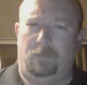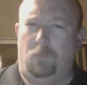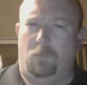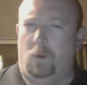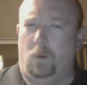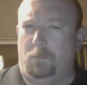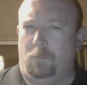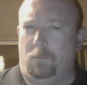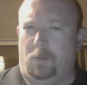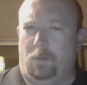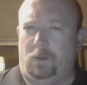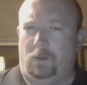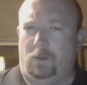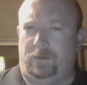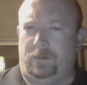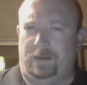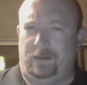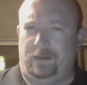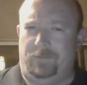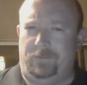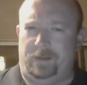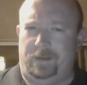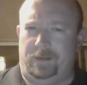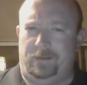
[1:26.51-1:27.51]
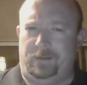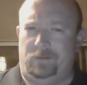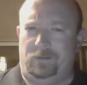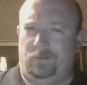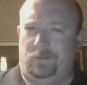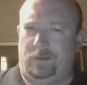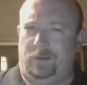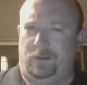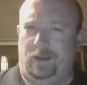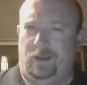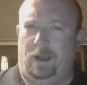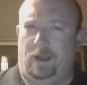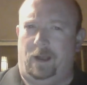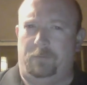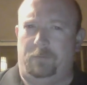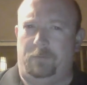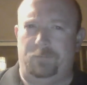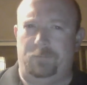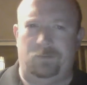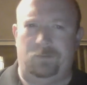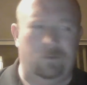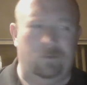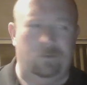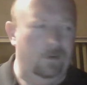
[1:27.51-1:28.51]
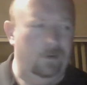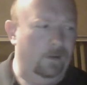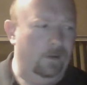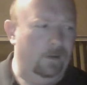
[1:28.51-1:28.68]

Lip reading: more malt-heavy than, say, hops.